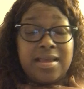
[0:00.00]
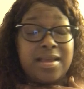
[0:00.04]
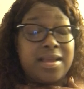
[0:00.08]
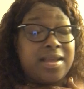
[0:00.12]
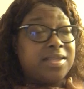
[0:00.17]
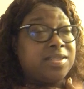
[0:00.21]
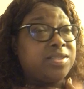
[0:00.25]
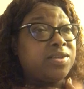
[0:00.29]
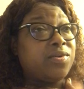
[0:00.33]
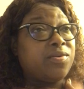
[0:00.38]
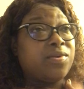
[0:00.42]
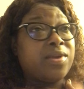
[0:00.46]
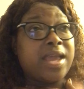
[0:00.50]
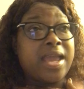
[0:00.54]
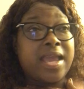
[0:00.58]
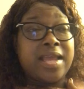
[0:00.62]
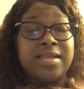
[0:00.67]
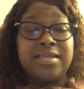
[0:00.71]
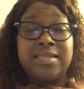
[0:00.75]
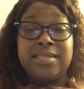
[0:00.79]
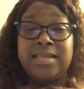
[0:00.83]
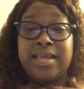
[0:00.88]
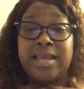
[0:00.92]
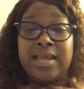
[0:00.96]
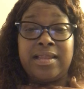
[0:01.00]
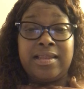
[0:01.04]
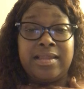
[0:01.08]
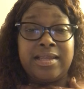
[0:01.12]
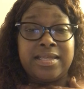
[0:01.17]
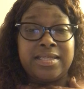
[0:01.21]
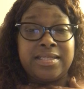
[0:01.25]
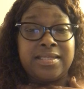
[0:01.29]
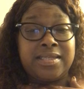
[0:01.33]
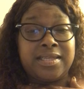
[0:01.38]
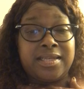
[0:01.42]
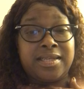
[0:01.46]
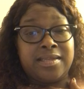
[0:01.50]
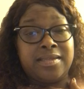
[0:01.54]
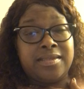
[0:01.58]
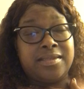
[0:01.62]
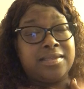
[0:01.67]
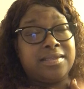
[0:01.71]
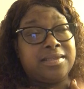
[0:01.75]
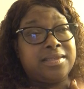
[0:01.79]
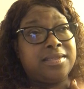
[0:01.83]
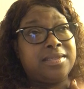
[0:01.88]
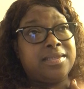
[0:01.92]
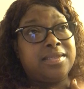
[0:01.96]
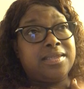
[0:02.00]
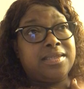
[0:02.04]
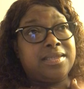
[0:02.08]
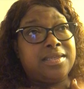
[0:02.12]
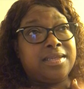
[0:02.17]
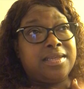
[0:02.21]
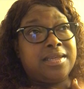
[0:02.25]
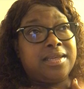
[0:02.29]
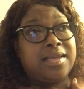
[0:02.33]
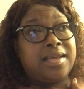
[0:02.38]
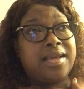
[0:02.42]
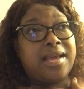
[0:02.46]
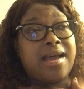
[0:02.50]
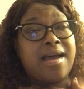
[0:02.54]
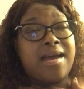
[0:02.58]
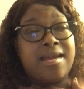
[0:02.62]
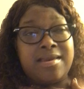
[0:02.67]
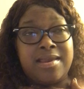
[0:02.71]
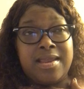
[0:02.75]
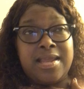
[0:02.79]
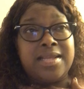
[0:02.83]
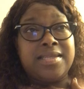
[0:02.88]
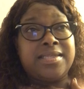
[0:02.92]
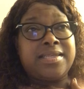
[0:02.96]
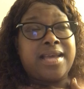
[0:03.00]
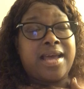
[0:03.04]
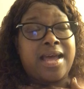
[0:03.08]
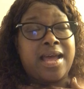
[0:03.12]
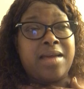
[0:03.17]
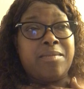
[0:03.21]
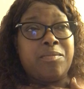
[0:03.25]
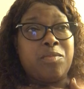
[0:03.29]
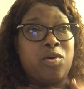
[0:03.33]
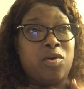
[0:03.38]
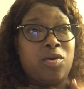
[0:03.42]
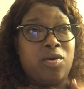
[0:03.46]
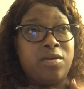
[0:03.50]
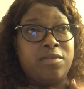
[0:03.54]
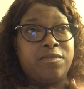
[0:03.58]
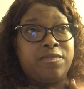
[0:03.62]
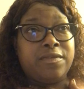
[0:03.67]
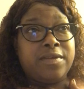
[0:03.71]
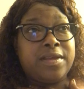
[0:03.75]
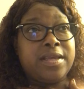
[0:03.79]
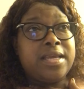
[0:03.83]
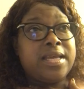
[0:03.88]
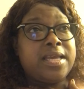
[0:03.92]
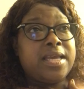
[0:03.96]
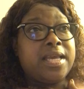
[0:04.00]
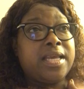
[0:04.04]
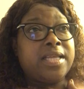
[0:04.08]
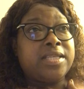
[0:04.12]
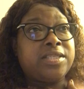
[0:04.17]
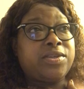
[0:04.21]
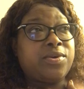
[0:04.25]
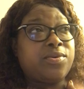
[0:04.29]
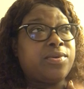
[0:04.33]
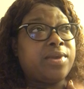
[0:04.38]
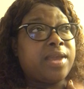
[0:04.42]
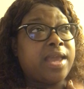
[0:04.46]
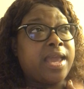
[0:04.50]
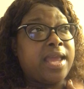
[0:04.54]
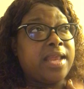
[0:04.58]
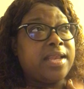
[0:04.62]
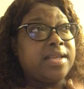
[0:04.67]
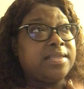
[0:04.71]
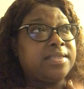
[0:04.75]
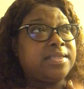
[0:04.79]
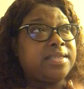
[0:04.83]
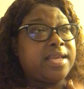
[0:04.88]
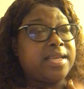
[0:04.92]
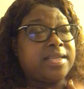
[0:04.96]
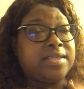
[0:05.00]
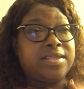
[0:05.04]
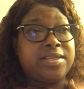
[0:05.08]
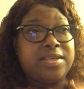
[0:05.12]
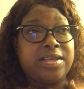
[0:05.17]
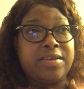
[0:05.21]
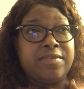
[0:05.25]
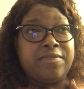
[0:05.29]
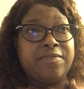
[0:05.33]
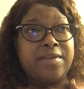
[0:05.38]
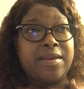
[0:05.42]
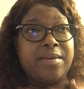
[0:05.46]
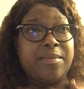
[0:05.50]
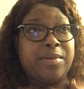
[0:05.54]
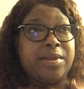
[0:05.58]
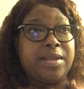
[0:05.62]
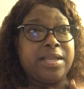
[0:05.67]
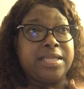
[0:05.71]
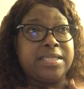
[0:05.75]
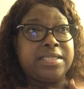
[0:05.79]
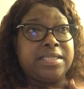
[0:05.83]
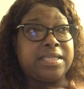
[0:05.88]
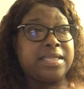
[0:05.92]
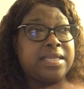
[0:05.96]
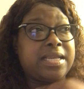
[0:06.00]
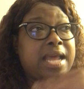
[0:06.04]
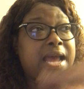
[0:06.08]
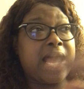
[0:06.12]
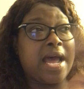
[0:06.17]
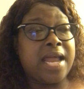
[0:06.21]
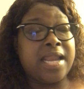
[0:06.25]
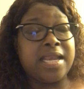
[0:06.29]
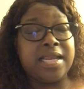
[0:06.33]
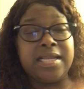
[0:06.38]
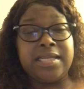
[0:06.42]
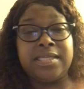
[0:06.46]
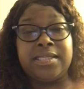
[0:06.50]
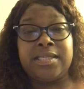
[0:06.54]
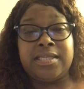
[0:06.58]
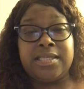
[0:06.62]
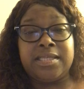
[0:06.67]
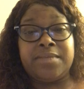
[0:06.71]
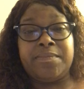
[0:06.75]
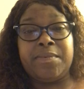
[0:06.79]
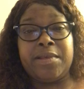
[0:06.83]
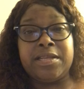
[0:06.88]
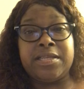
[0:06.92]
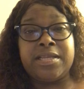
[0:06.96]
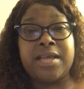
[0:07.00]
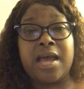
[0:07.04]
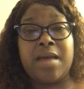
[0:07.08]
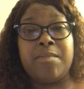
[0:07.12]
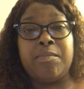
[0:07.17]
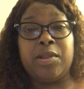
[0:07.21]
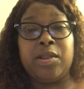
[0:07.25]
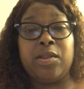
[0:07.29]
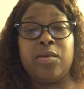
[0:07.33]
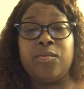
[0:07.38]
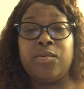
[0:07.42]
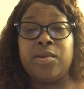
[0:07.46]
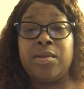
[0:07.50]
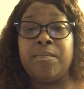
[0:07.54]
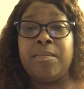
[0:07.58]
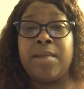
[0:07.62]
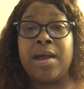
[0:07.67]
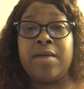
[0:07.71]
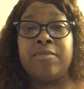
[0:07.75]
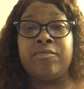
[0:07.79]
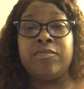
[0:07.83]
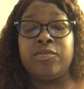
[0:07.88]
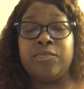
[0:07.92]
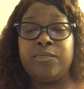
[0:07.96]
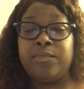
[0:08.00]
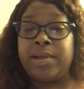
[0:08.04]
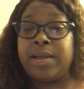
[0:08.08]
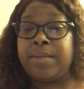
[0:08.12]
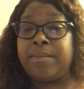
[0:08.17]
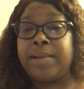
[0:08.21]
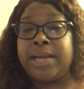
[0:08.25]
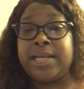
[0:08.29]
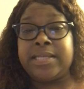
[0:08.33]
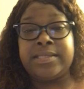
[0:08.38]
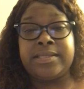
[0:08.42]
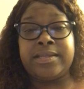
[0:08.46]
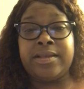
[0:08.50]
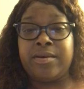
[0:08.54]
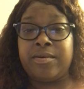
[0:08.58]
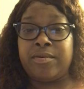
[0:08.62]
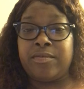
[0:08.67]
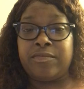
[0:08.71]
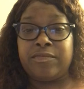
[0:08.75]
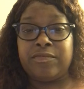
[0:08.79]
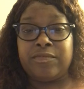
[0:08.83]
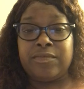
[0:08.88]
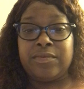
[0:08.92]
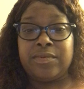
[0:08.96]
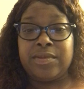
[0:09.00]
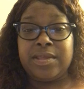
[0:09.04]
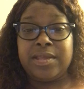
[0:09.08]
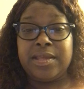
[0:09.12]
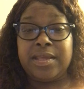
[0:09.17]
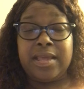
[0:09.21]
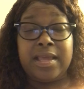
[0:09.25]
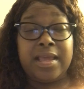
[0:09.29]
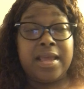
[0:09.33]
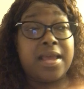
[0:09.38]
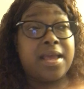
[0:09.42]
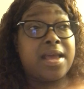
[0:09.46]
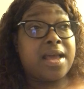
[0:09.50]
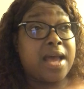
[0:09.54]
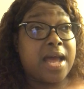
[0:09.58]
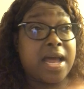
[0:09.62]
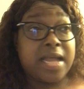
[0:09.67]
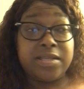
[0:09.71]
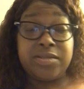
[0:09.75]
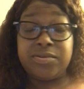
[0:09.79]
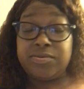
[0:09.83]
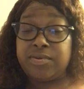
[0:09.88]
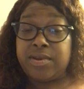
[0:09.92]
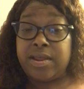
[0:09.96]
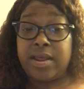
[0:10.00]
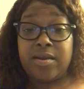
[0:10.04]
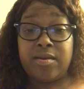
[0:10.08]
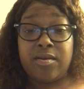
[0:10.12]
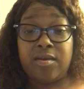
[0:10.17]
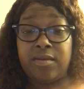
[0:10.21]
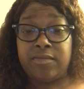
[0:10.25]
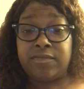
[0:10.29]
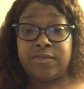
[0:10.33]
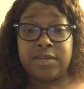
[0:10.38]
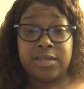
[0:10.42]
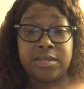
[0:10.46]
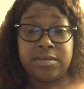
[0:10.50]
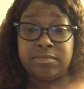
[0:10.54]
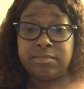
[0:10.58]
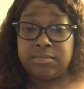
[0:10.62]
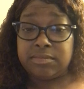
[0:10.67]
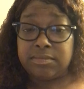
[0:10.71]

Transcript: It's okay to say, listen, I need time off. It's okay to say to your family, listen, I need to spend time alone in my room by myself. I do that often.